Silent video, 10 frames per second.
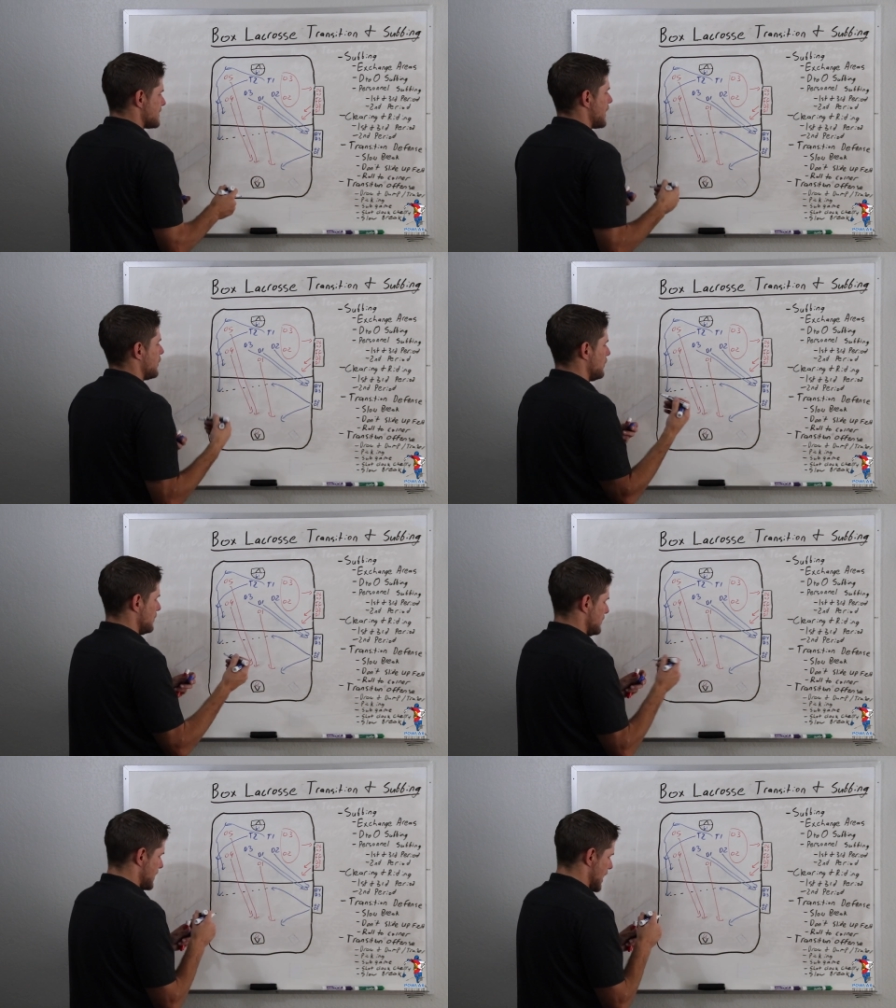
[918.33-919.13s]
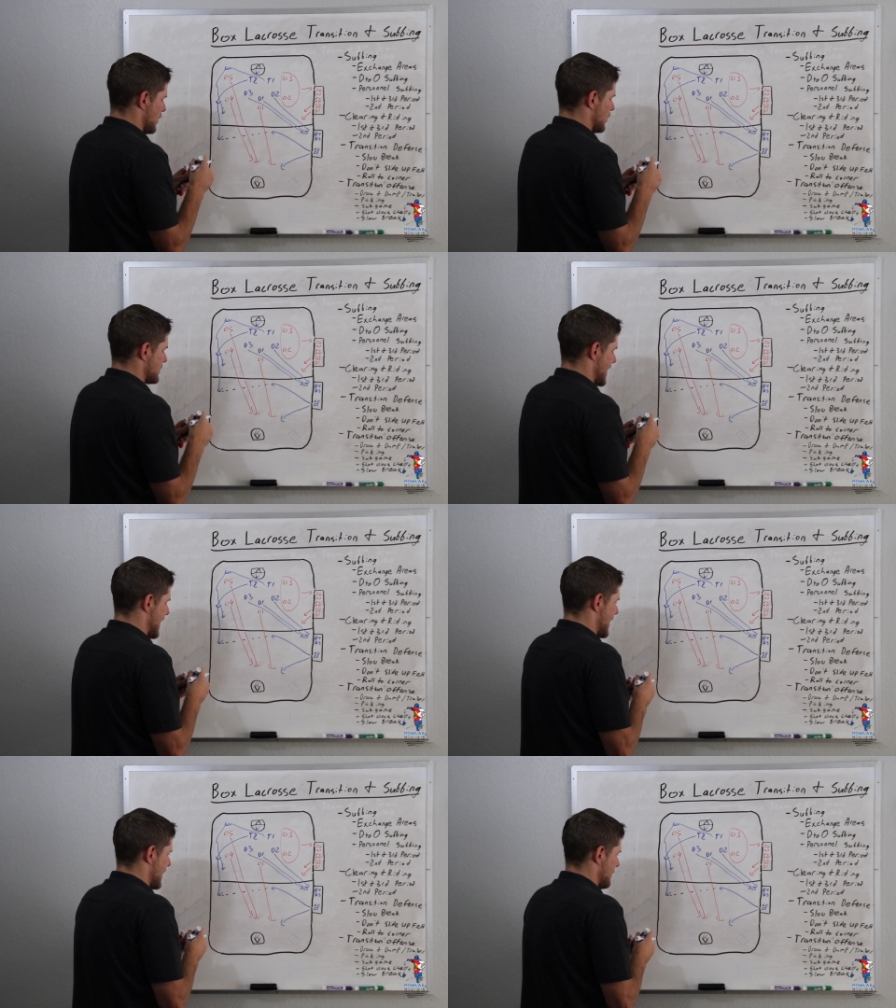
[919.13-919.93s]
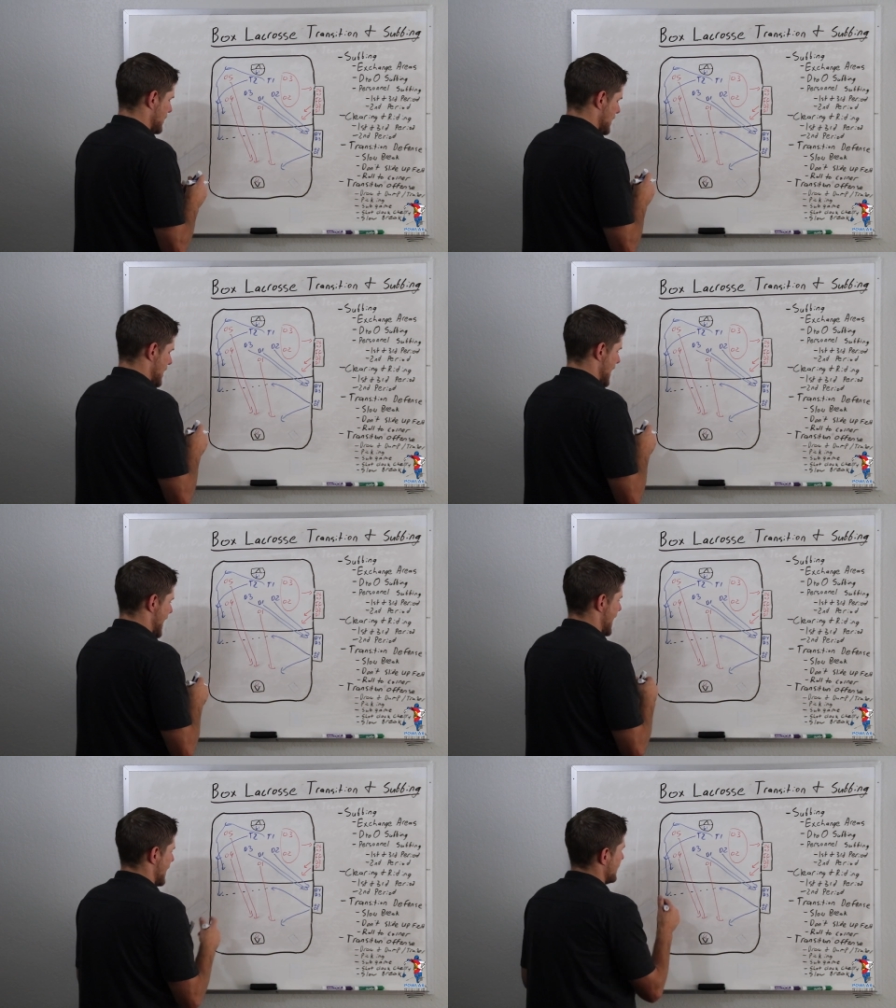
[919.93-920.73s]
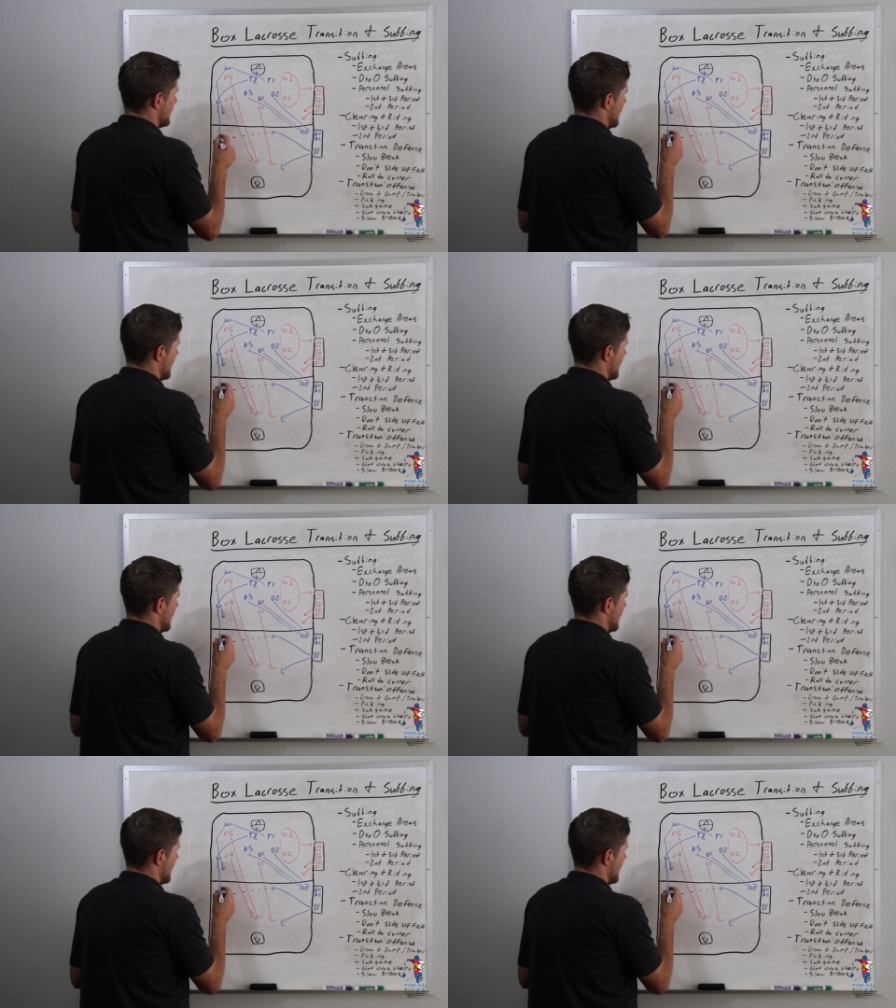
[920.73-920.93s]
settle, take our time, and